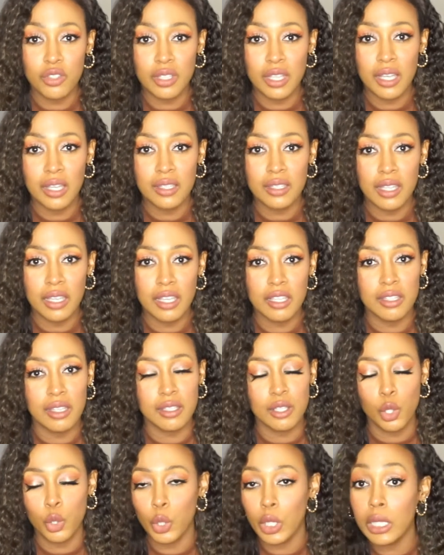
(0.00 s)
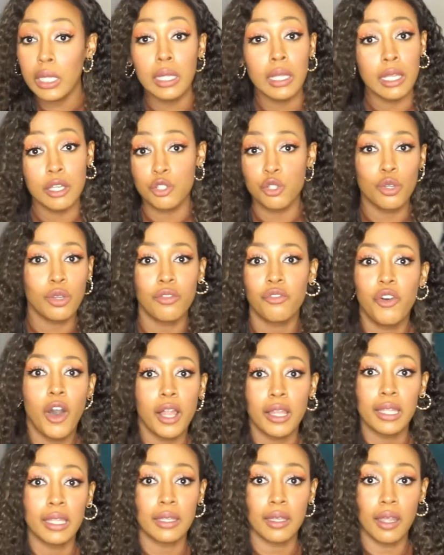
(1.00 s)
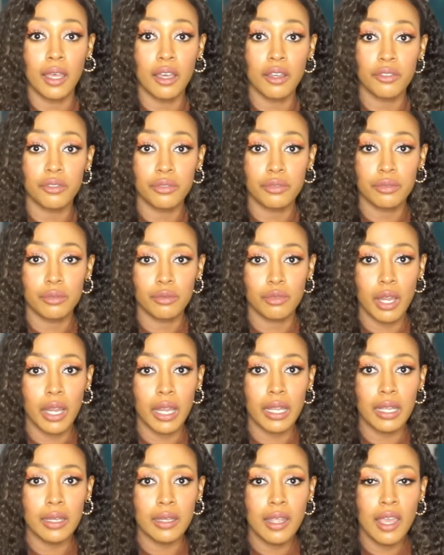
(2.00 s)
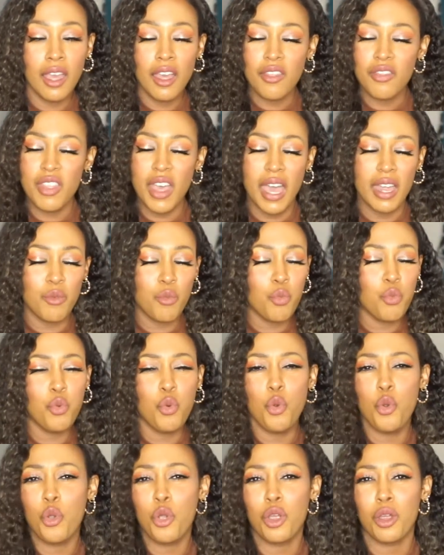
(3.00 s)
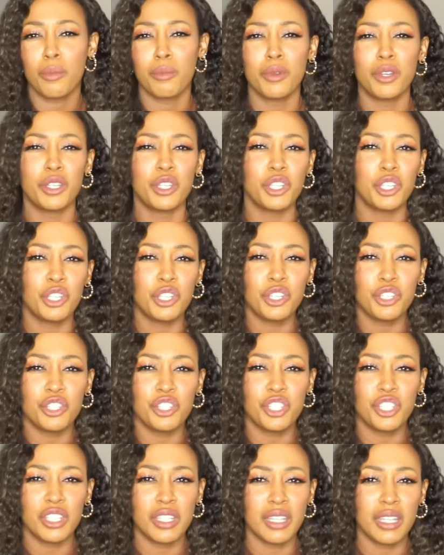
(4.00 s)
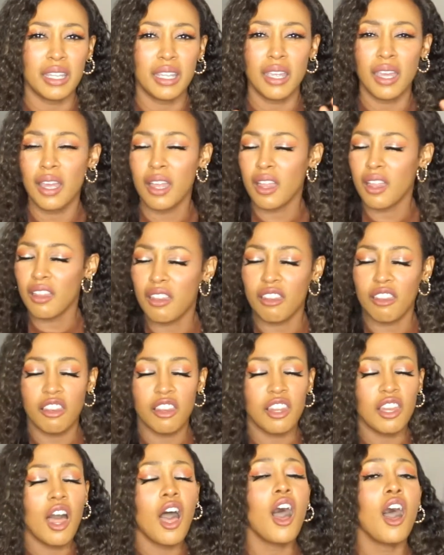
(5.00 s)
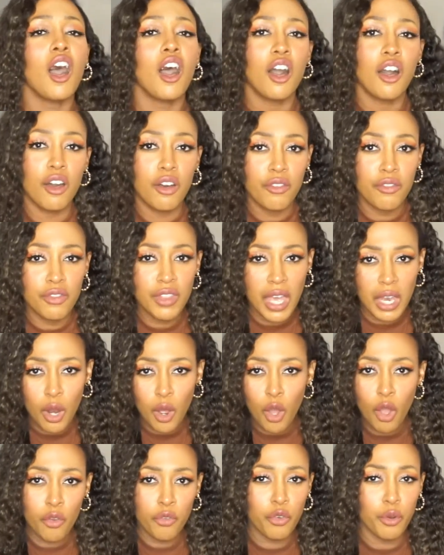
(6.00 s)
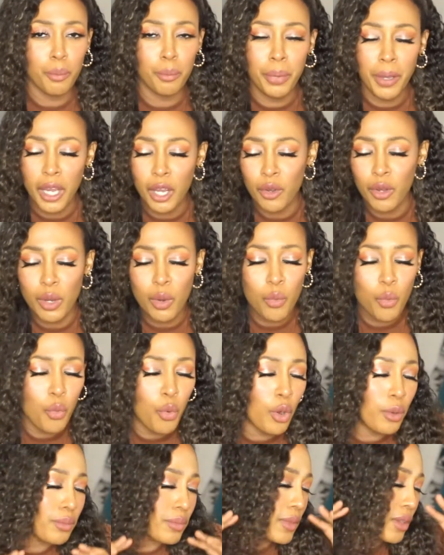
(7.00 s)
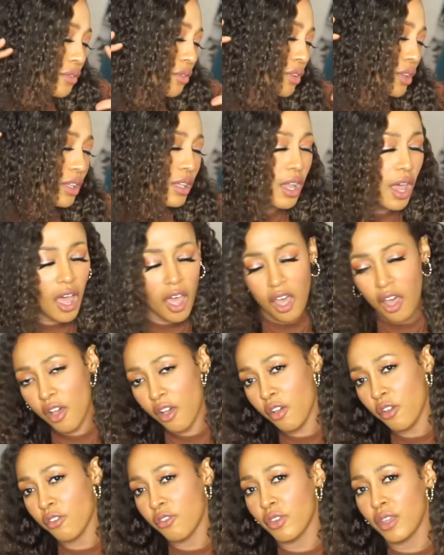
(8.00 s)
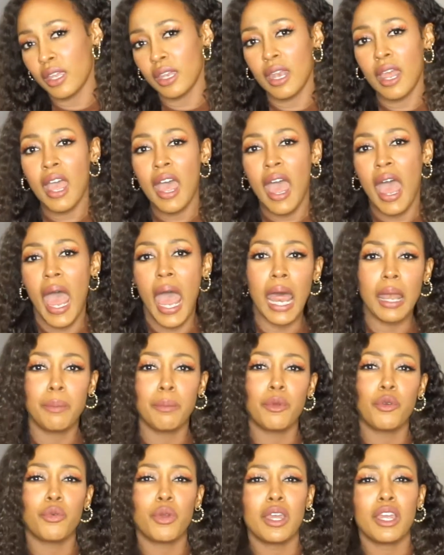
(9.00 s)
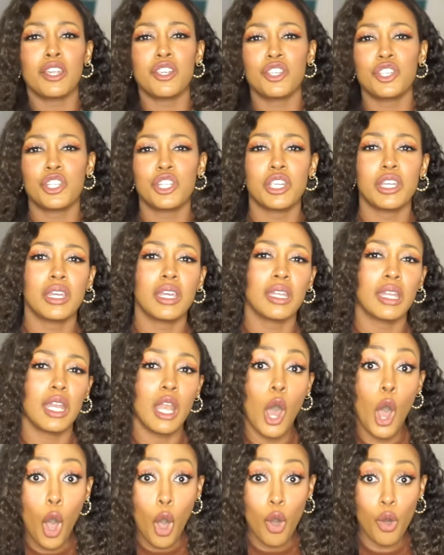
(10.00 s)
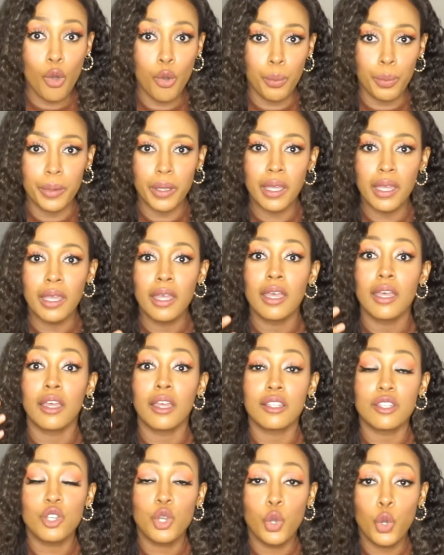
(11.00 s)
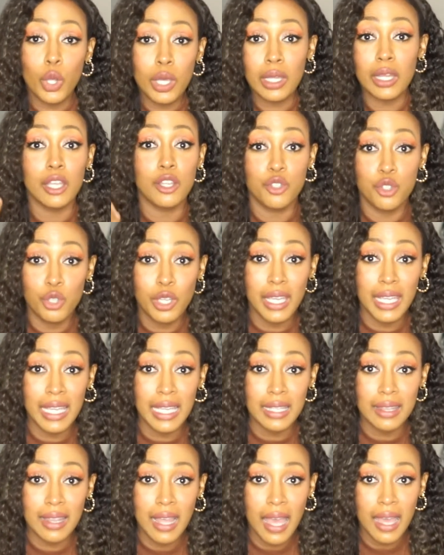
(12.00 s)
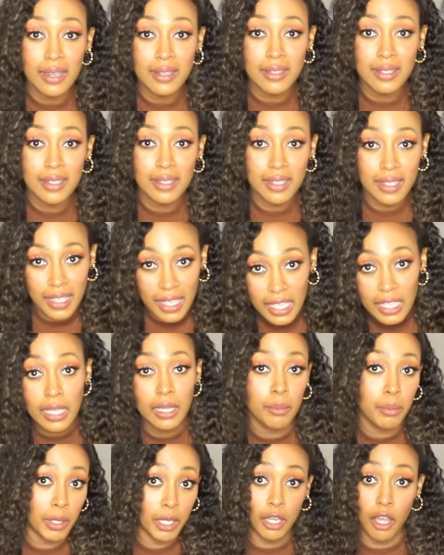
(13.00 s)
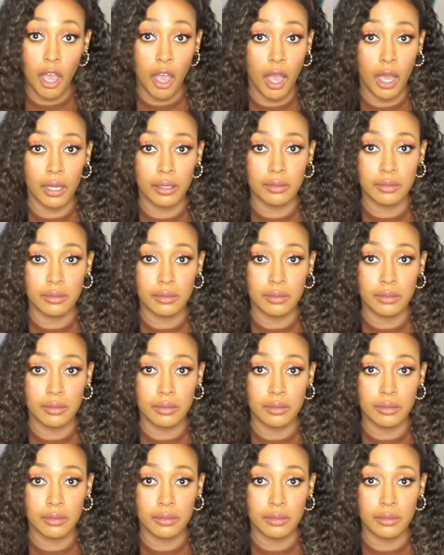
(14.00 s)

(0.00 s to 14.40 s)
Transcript: us is as quickly as you can fall in love, right? That warm, gushy love, that overbearing warmth of love and admiration and hope, as quickly as you can get that, it can be gone.